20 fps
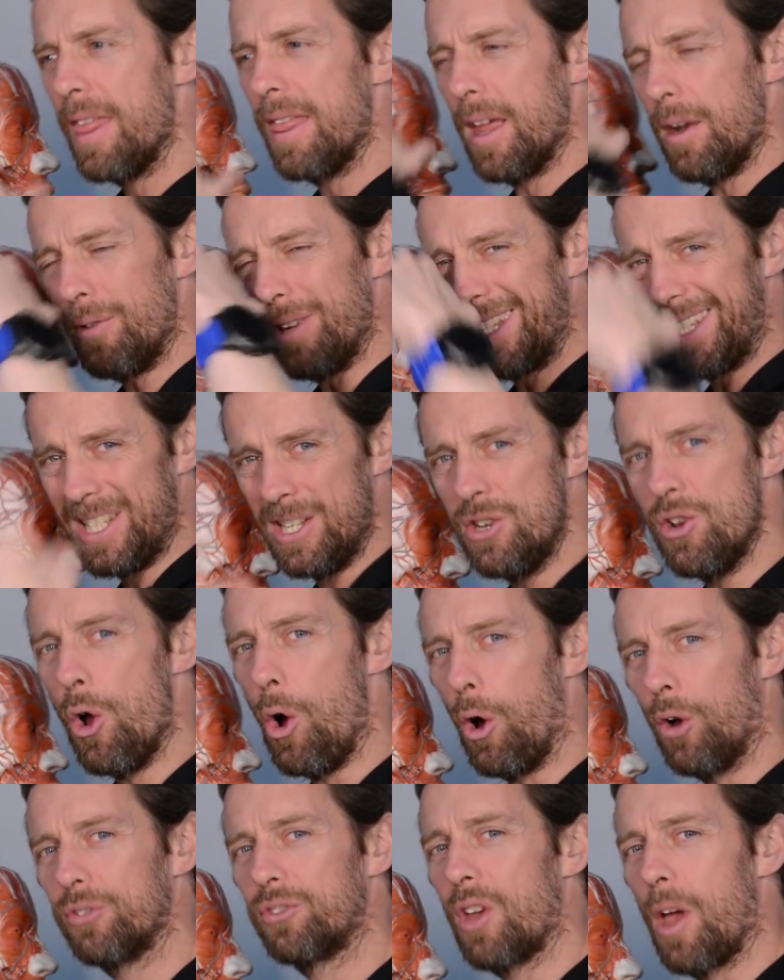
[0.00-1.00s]
There is
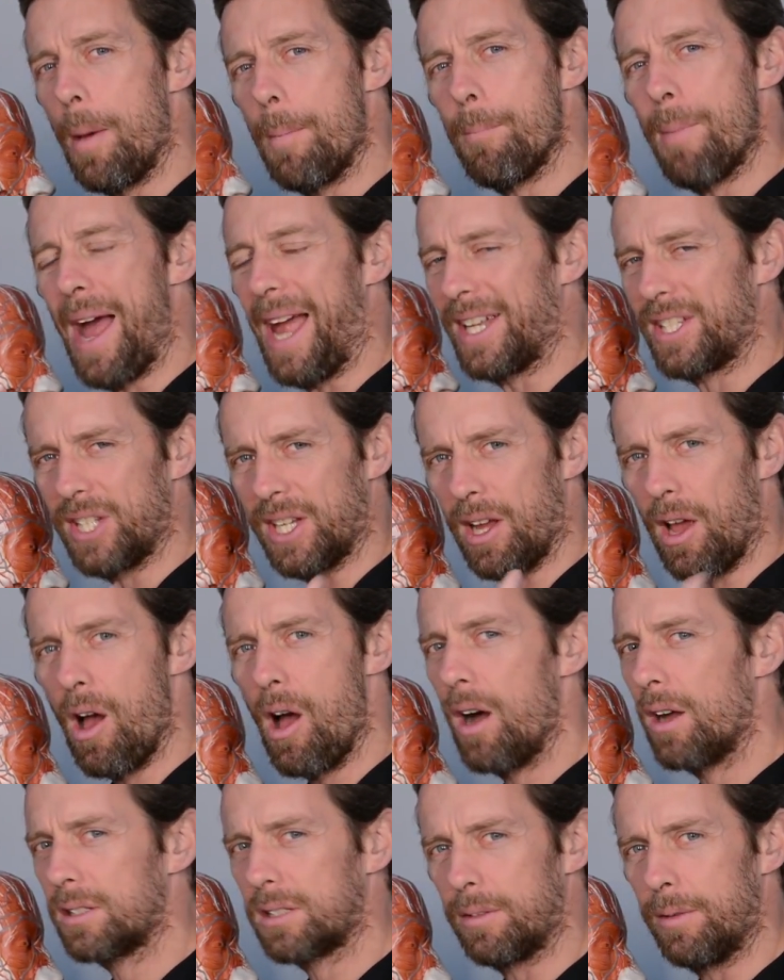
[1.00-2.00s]
not a matching
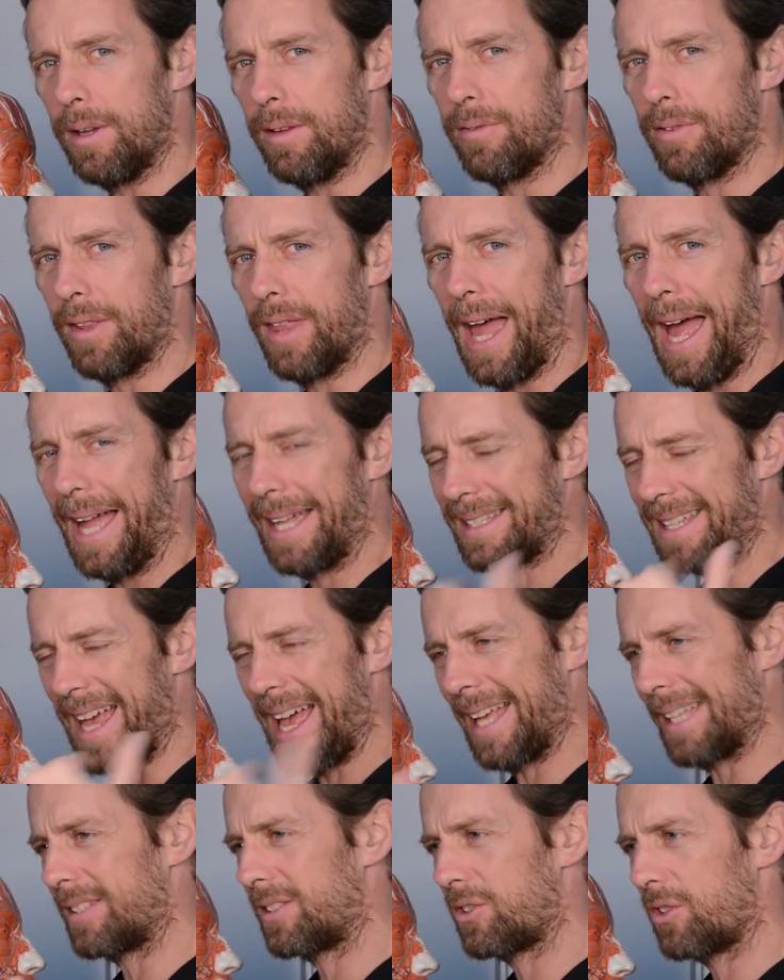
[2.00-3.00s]
artery for that
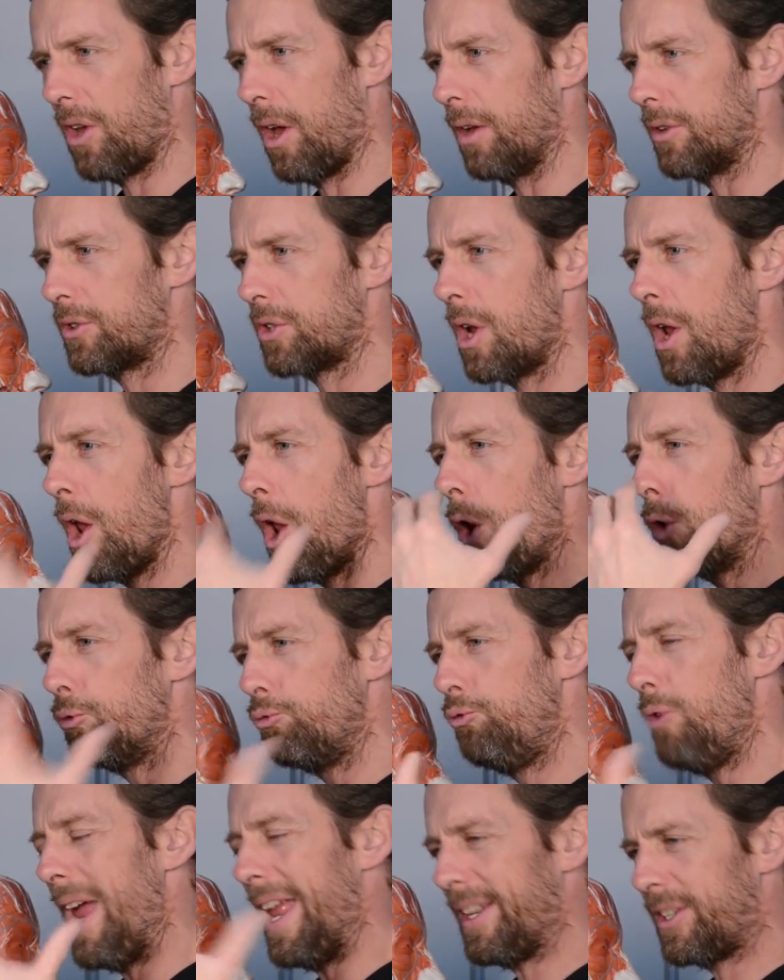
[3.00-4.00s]
as such.
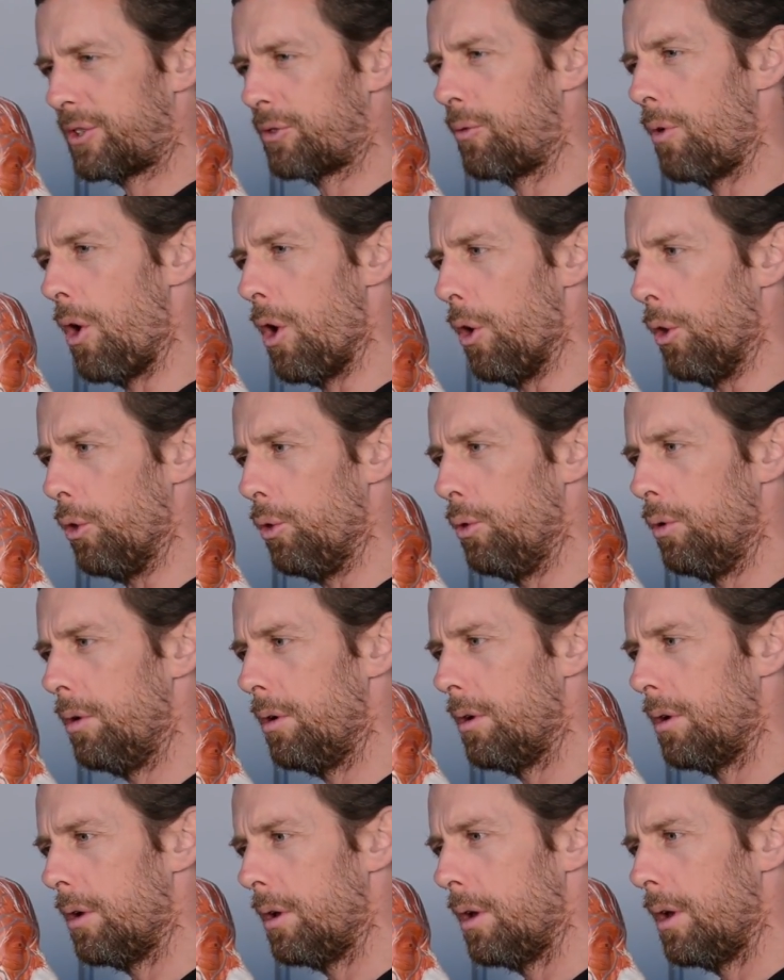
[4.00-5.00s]

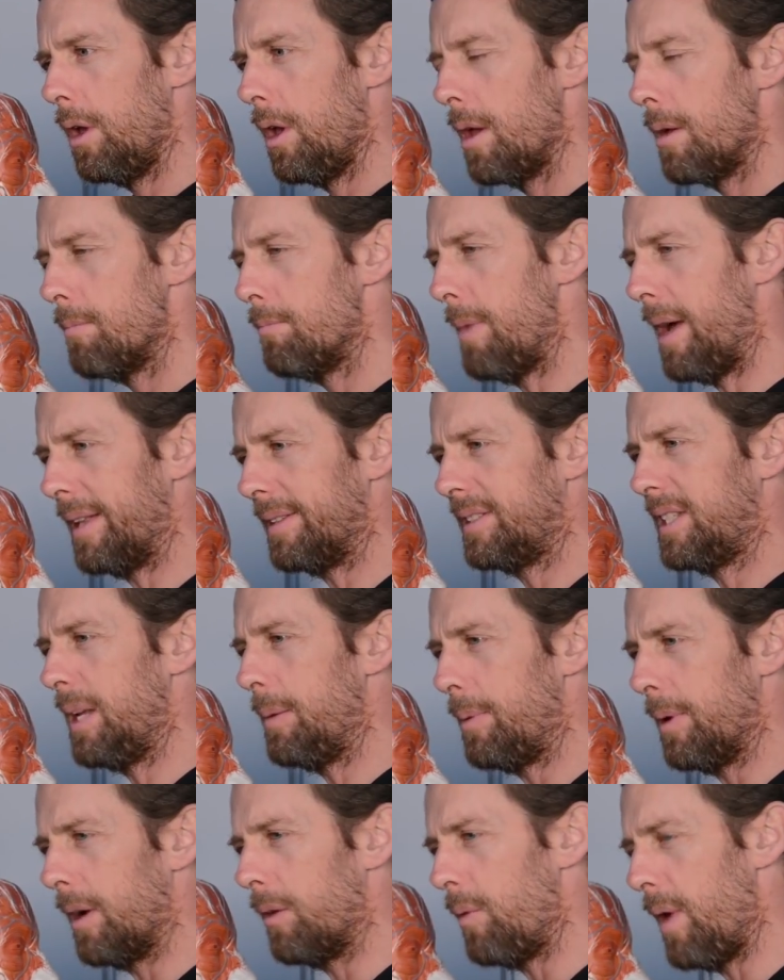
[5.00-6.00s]

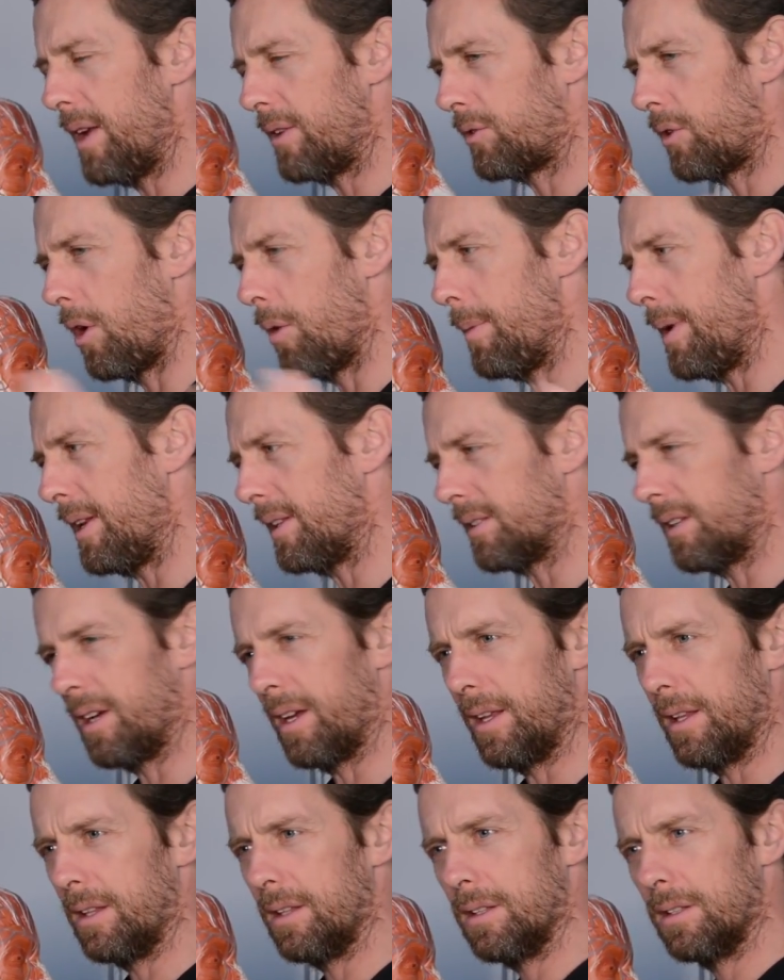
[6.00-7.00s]
Retromandibular, retro means
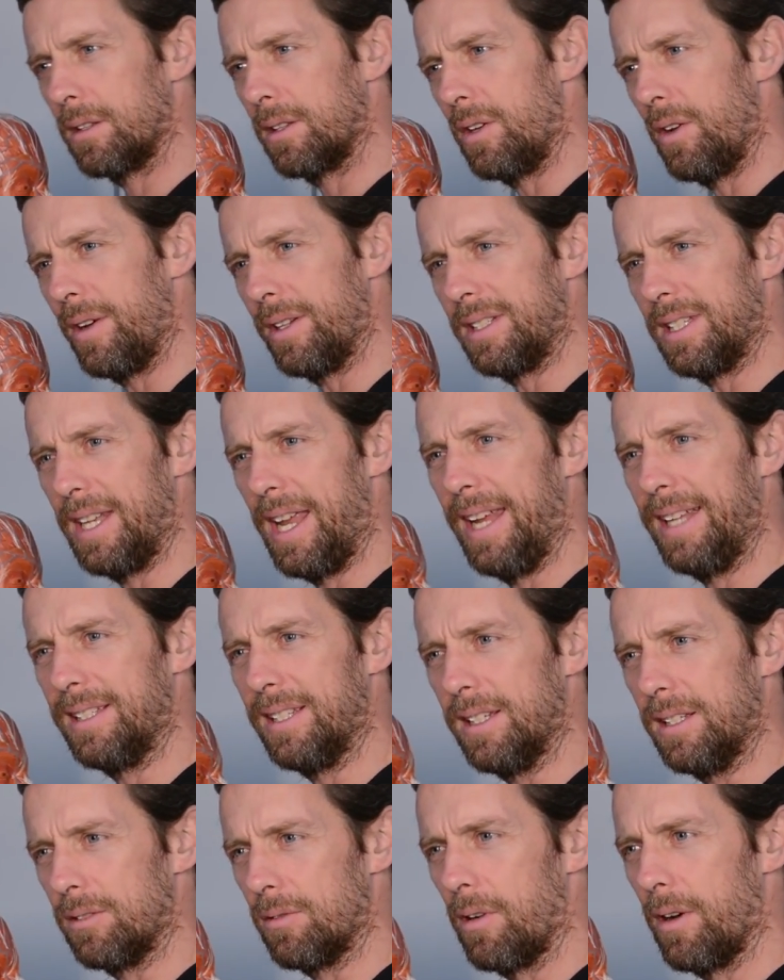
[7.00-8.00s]
like the nineteen
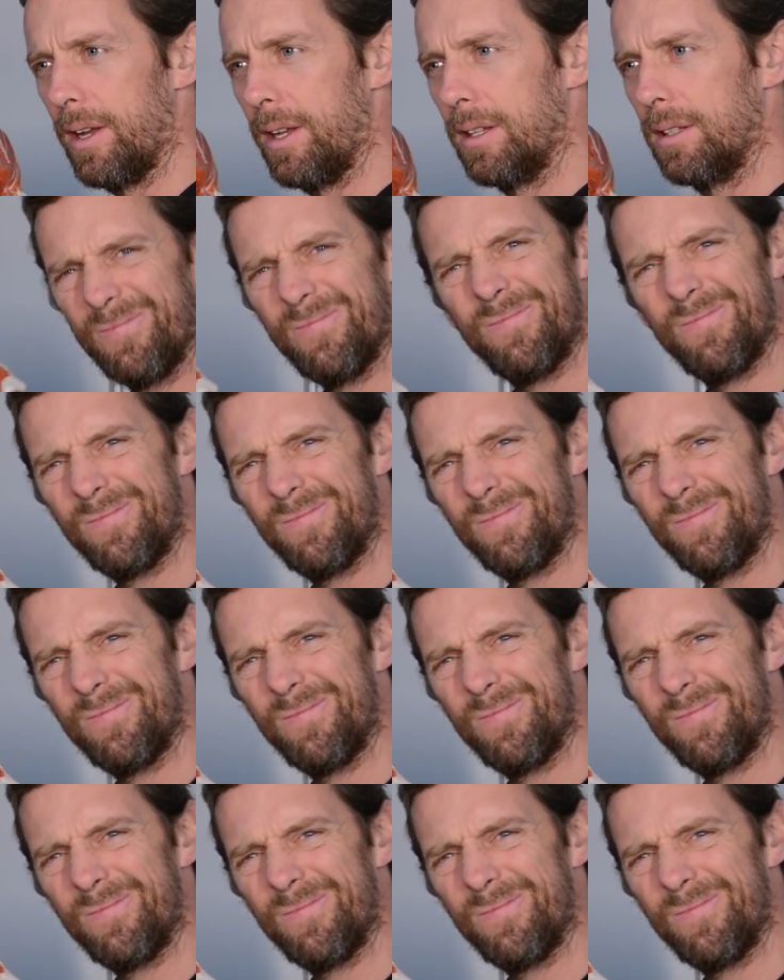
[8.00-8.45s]
eighties, right?